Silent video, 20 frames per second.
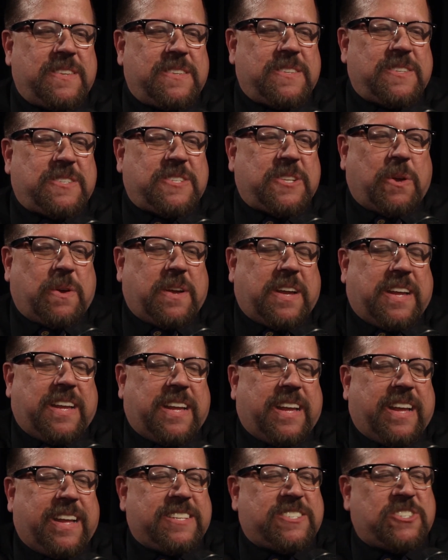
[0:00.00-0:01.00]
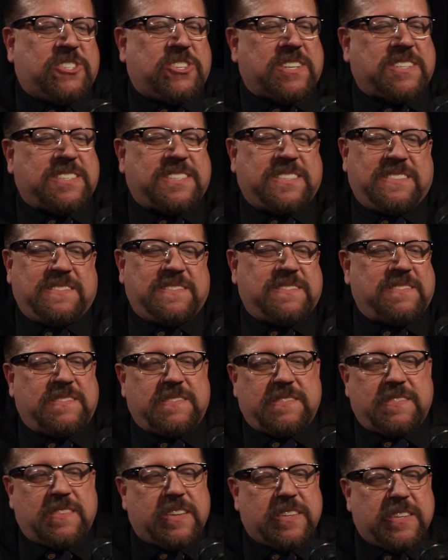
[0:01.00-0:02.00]
so it's just,
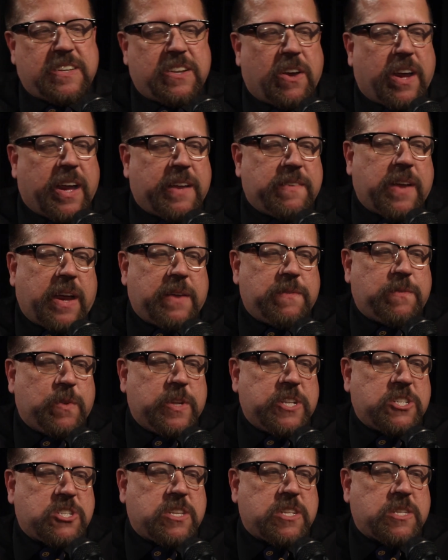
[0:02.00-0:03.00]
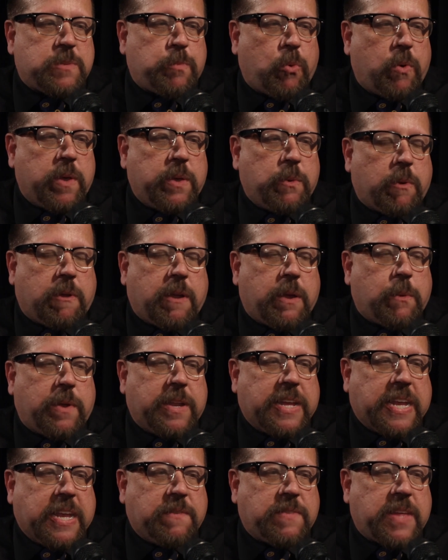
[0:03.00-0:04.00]
I've reached this point where I
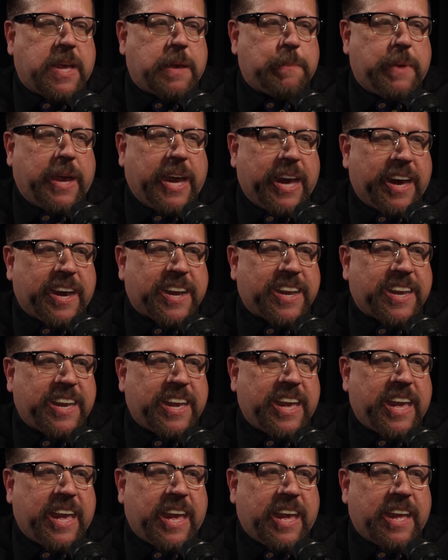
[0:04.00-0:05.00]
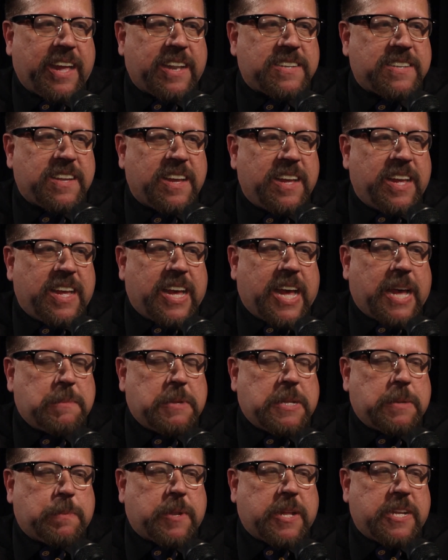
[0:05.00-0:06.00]
want to give that back, and I'm
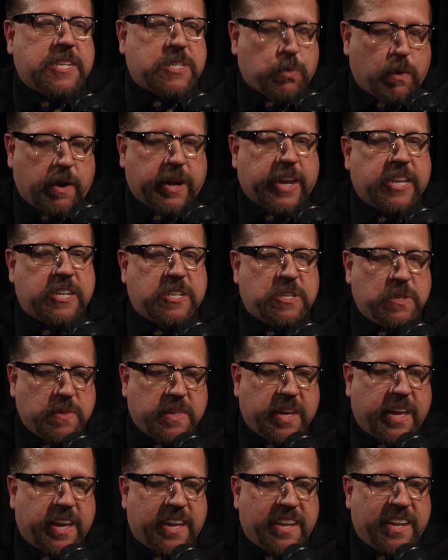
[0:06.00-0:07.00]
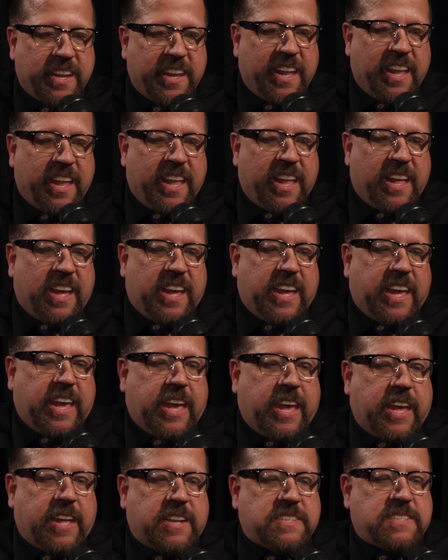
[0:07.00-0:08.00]
in a place where I can do that.
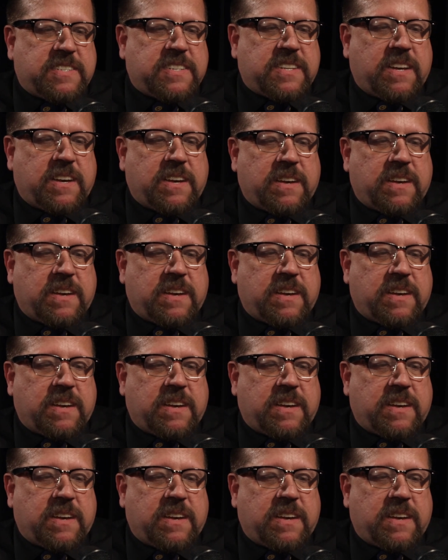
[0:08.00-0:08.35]
And